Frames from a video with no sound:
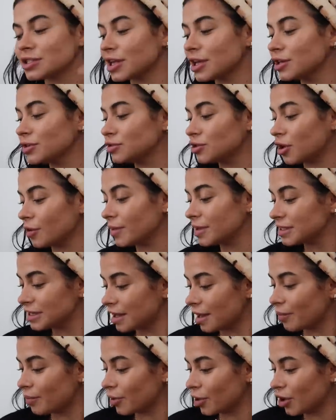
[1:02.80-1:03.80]
so that you don't miss an
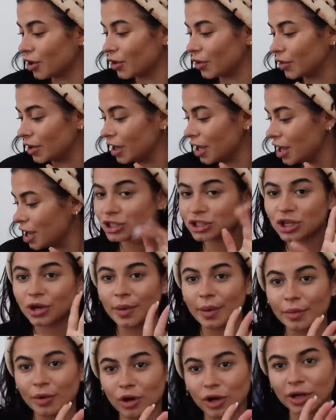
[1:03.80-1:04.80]
upload. So
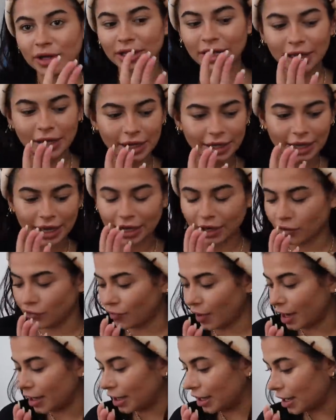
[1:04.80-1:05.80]
I'm currently getting
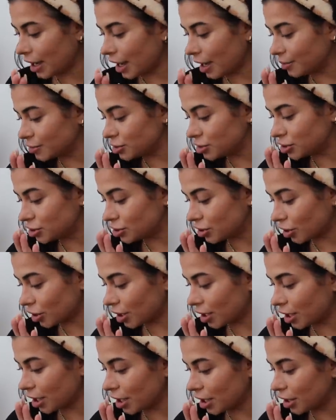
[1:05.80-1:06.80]
ready. I'm
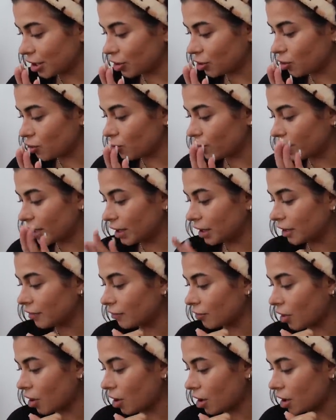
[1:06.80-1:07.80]
starting a little weekly
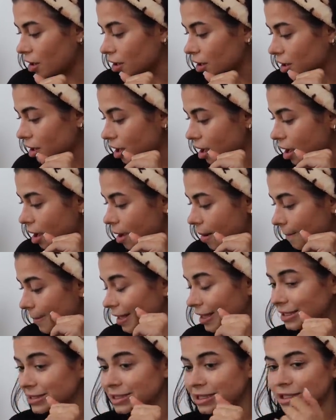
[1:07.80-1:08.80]
vlog
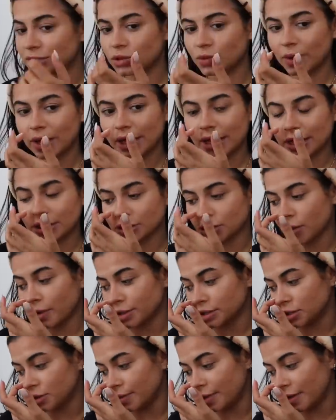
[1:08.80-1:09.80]
because this week is
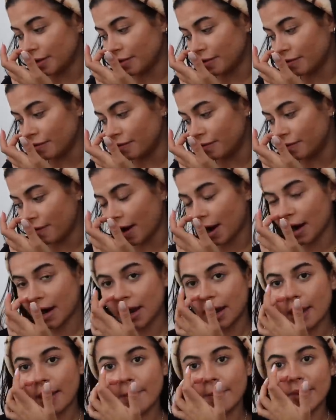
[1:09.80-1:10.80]
going to be
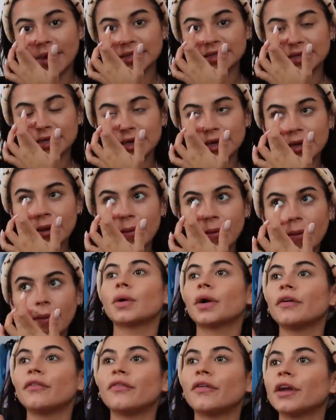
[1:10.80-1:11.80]
very busy. So
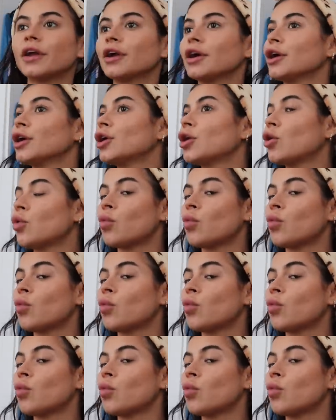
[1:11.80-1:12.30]
I figured